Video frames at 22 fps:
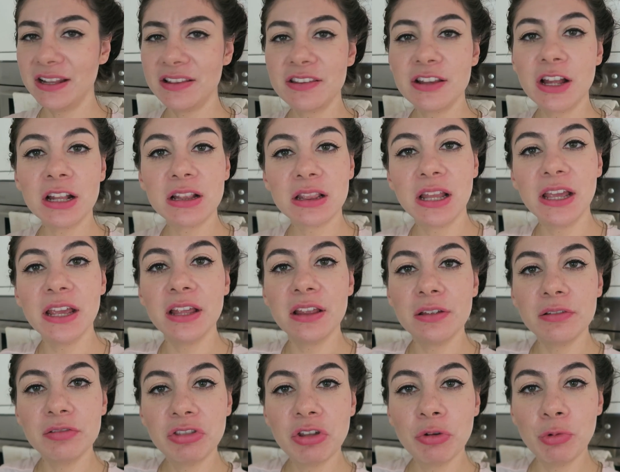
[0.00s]
And it's not
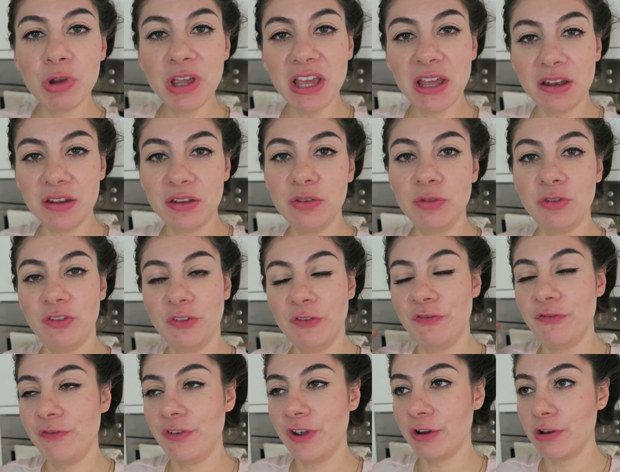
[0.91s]
like the weekend is
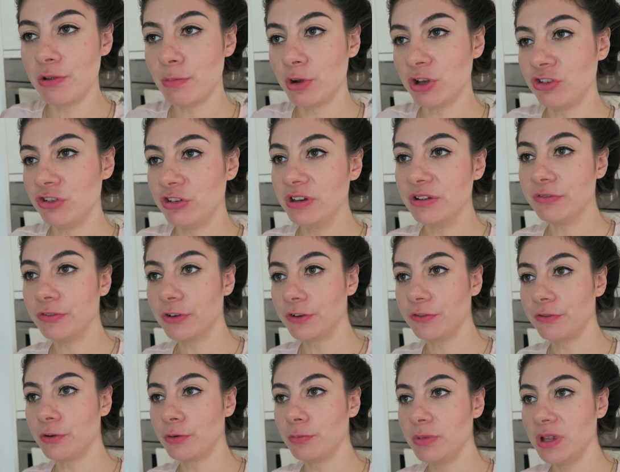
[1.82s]
very much
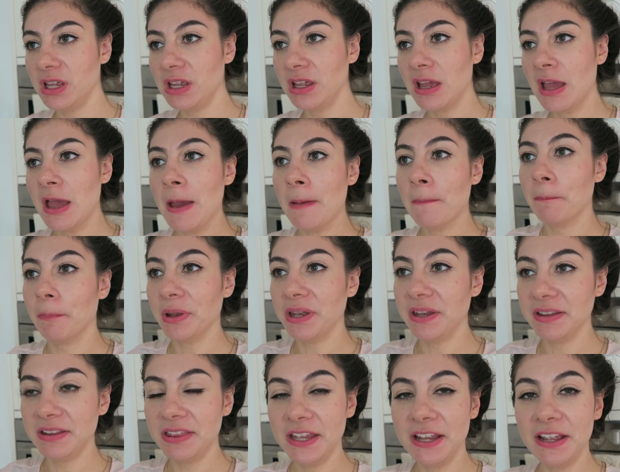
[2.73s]
different for me.
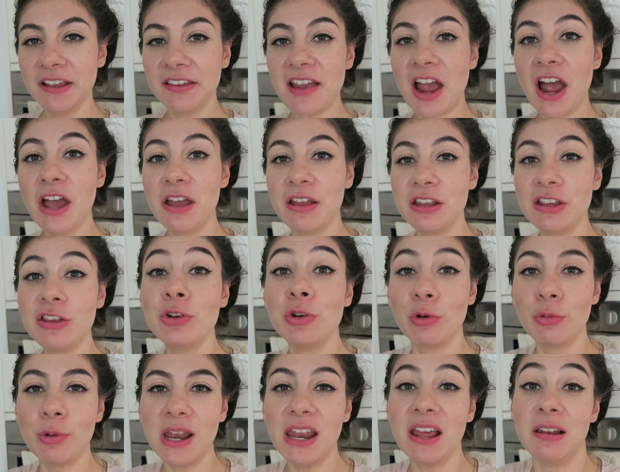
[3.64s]
But the thing is, you
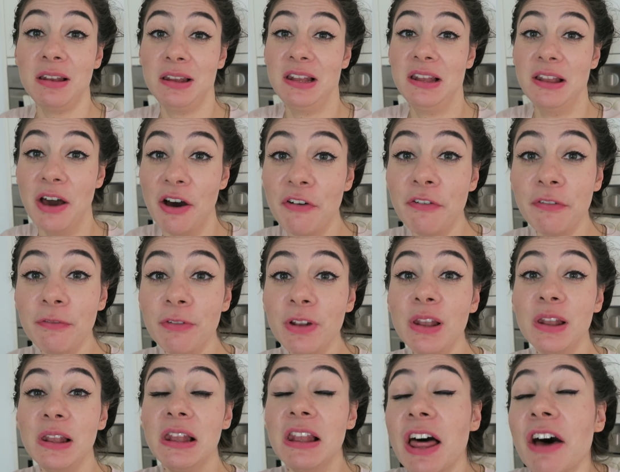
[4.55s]
know what I love,
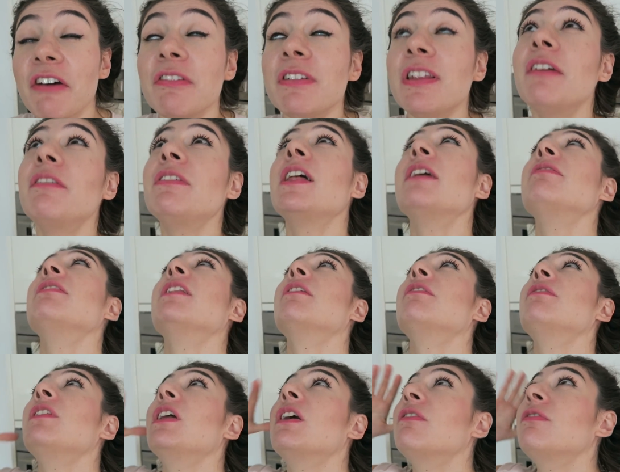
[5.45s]
love, love, love,
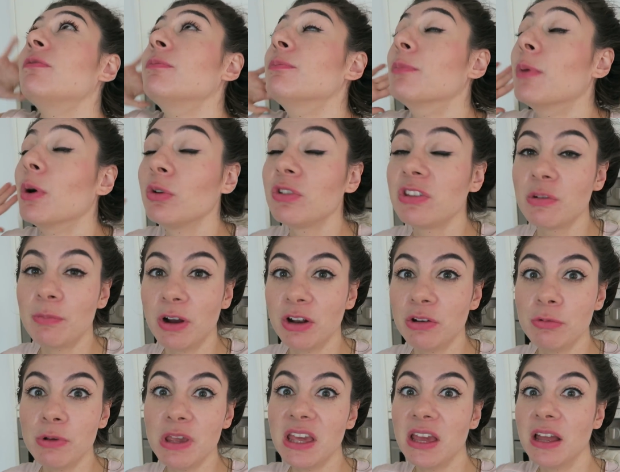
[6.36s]
love, love most
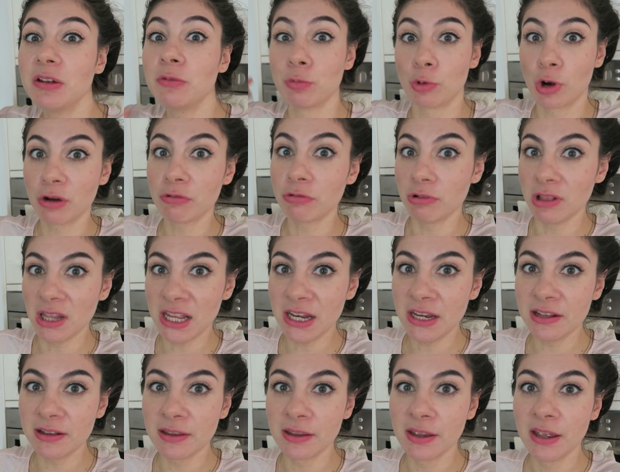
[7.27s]
about the weekend,
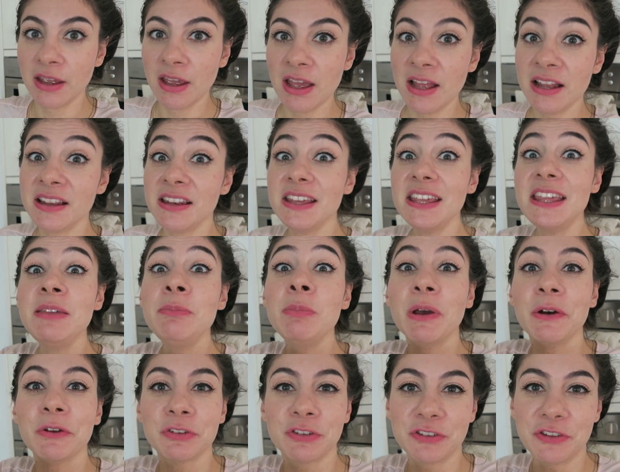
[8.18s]
work-related? The
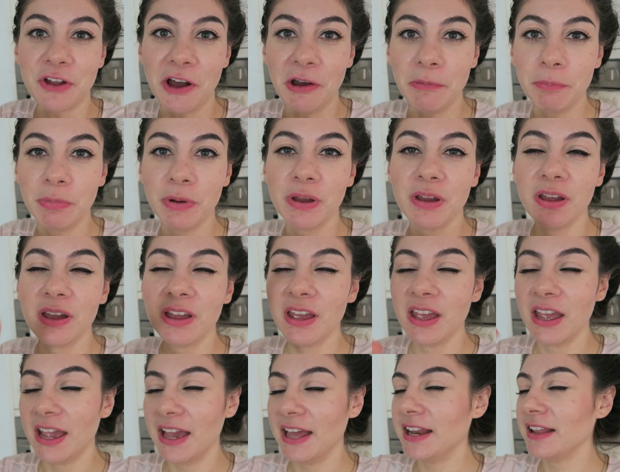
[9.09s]
emails stop.
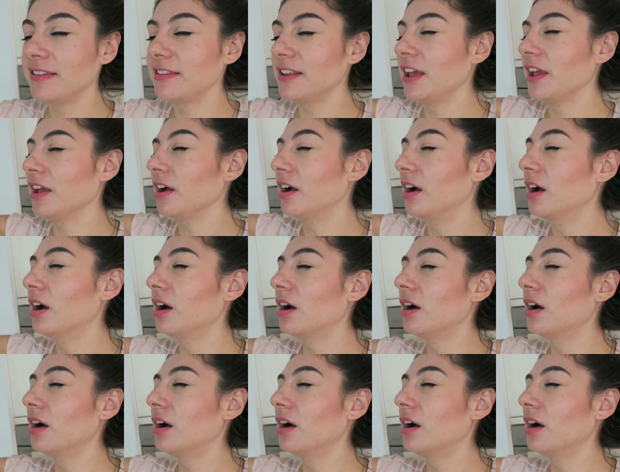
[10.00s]
And it's like,